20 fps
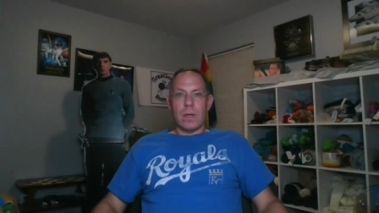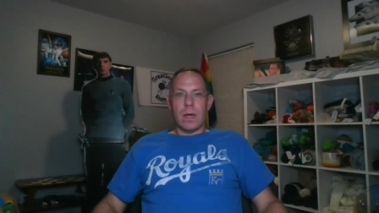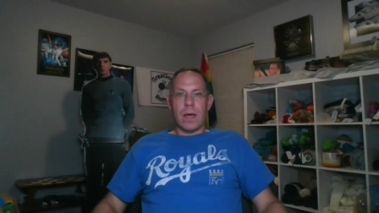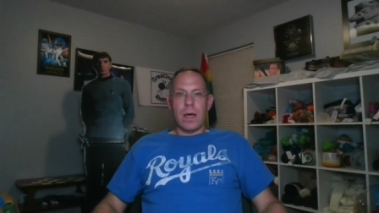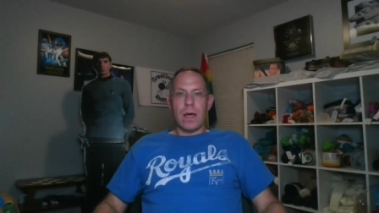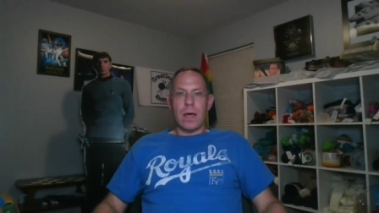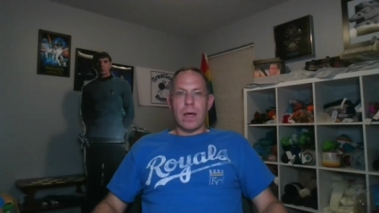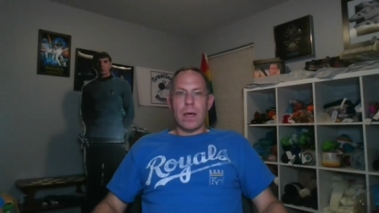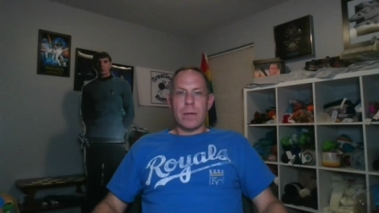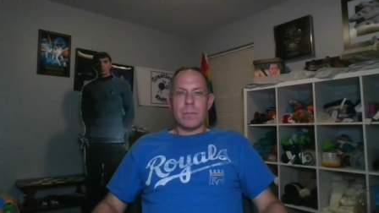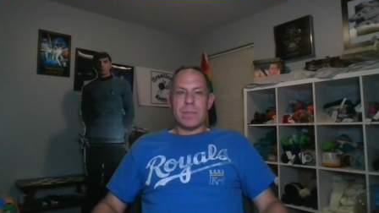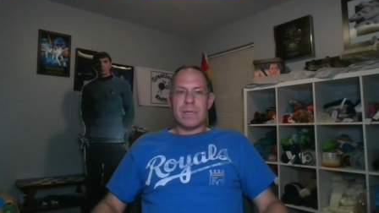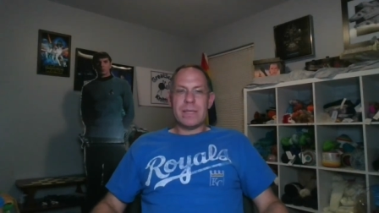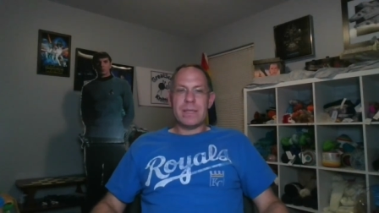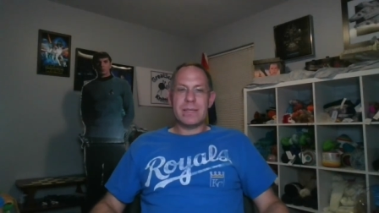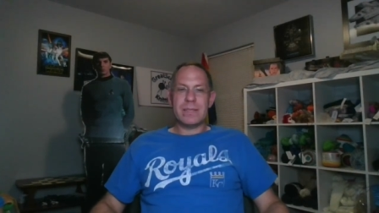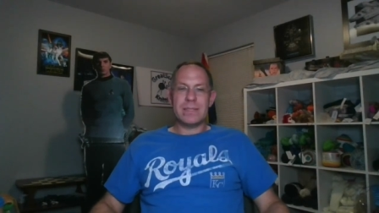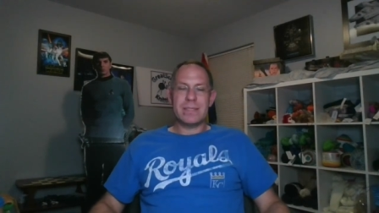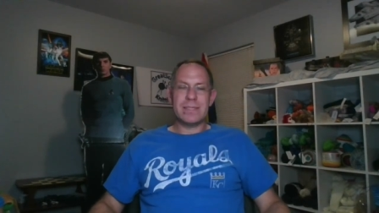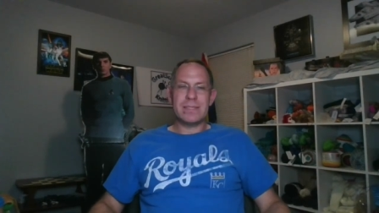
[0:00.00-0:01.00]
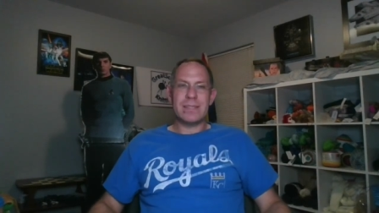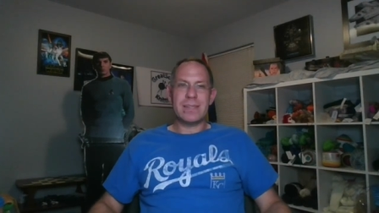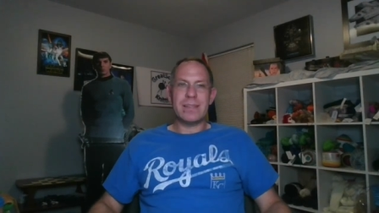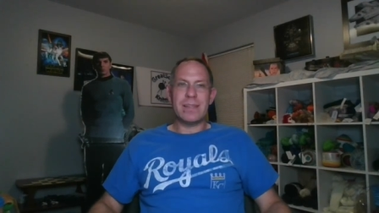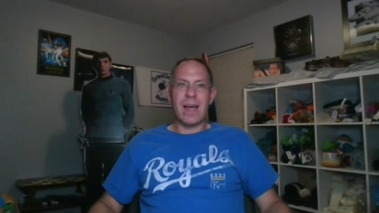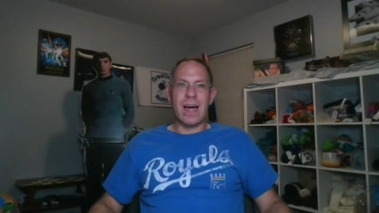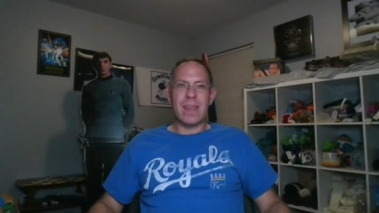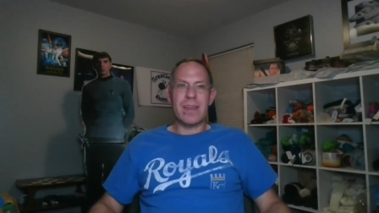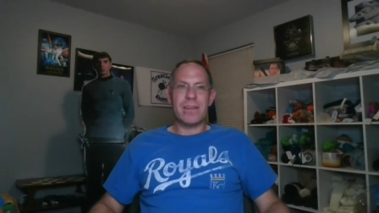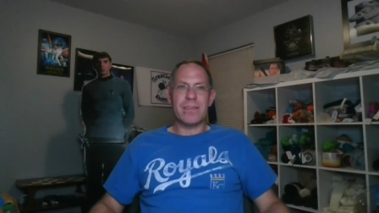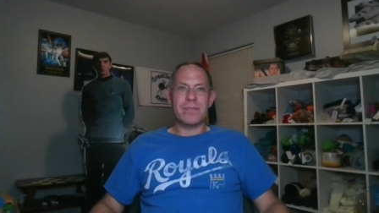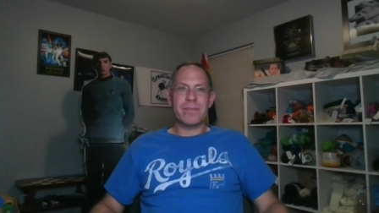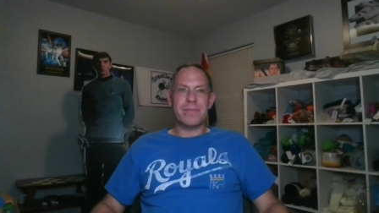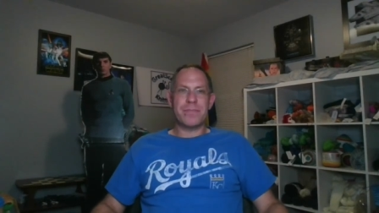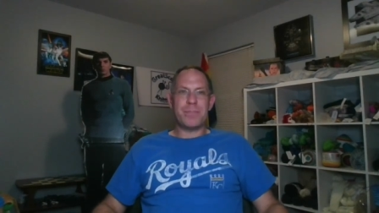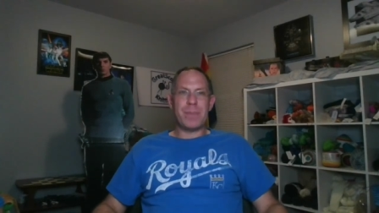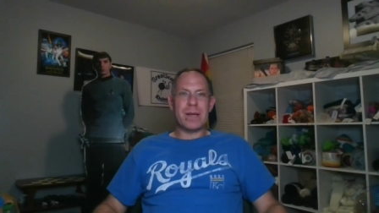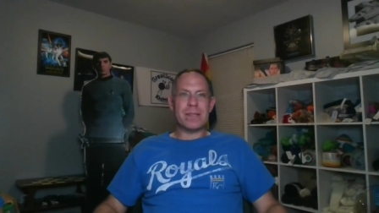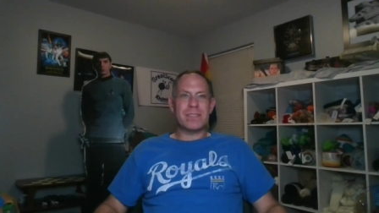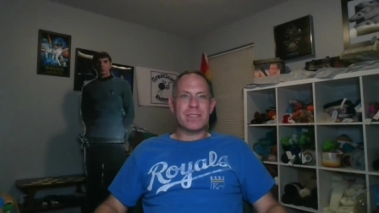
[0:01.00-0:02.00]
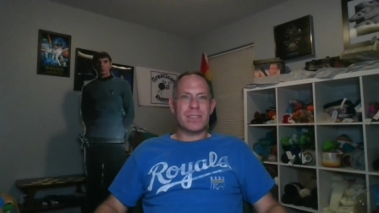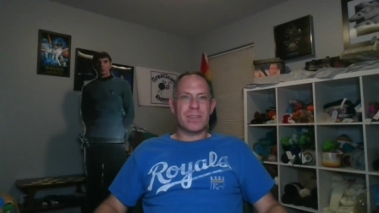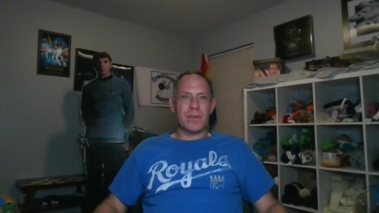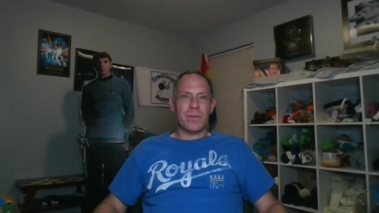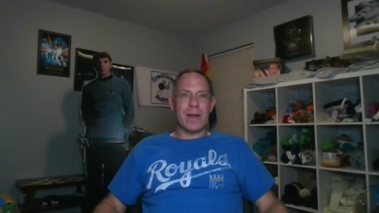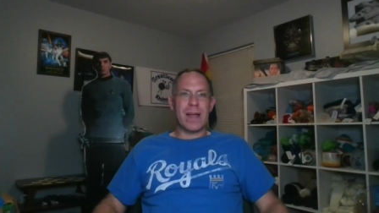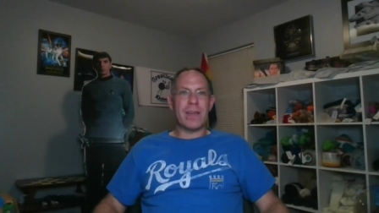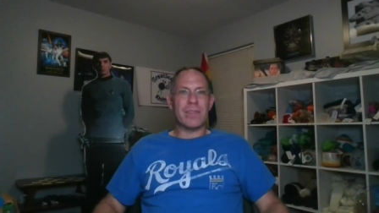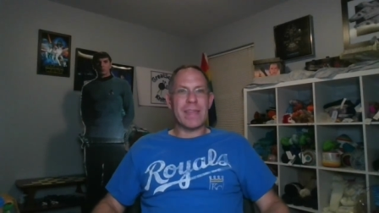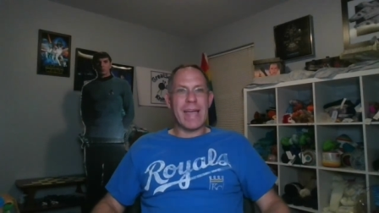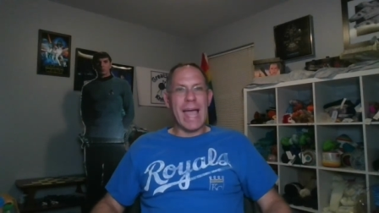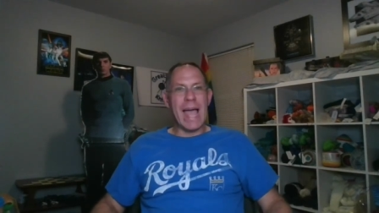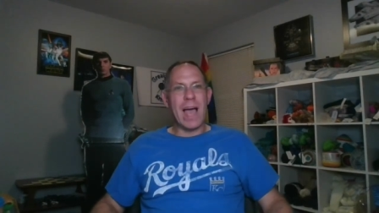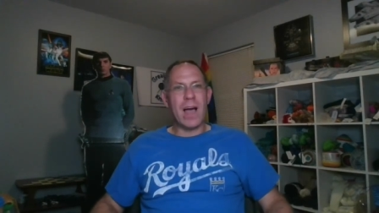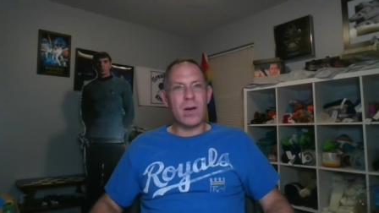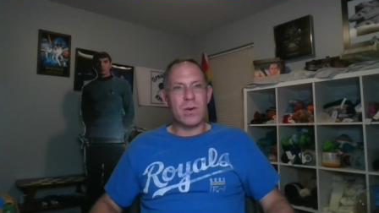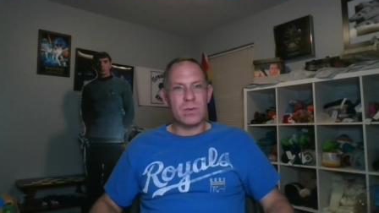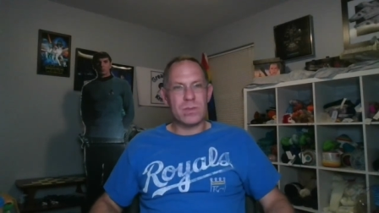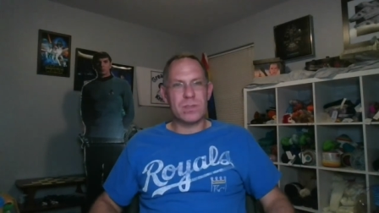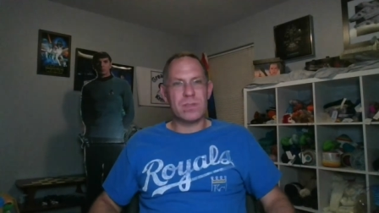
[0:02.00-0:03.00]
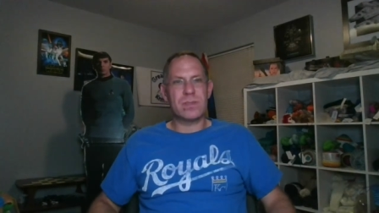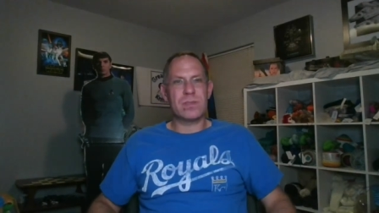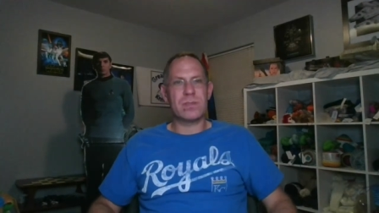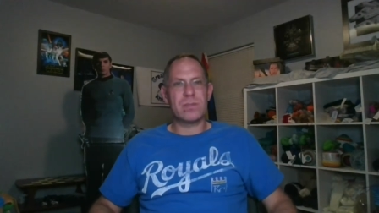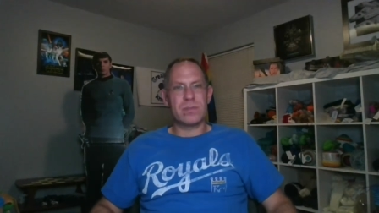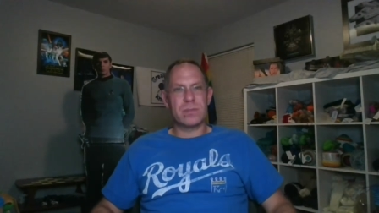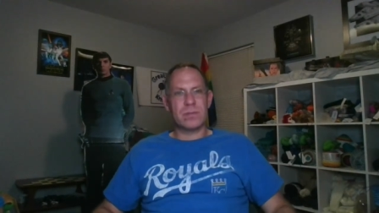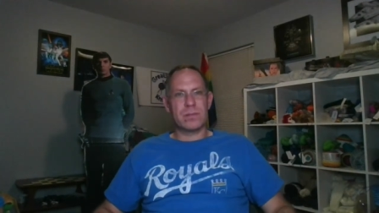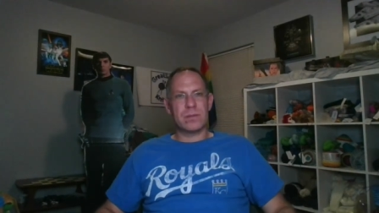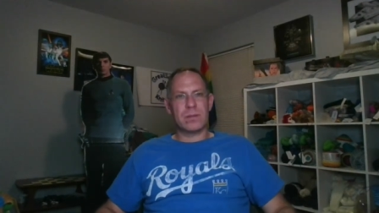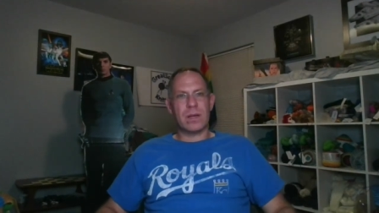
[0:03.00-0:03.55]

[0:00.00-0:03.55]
It's just a lot of putzing around the house,